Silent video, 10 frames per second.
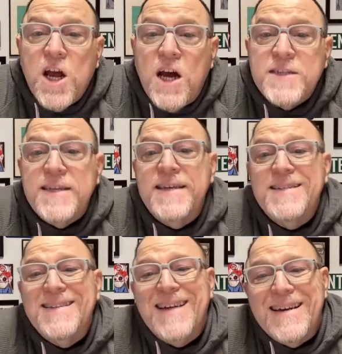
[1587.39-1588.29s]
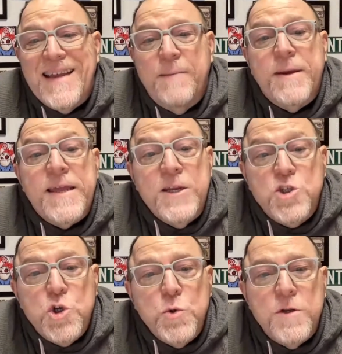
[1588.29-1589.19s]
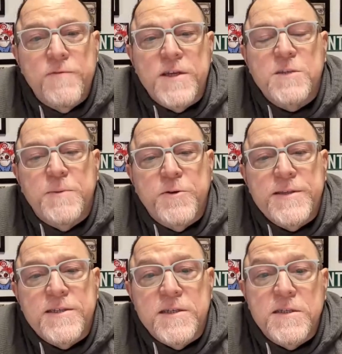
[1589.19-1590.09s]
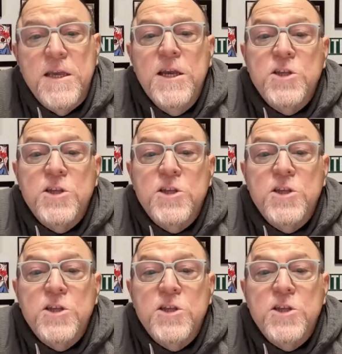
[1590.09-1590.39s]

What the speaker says: content into dynamic and intuitive experiences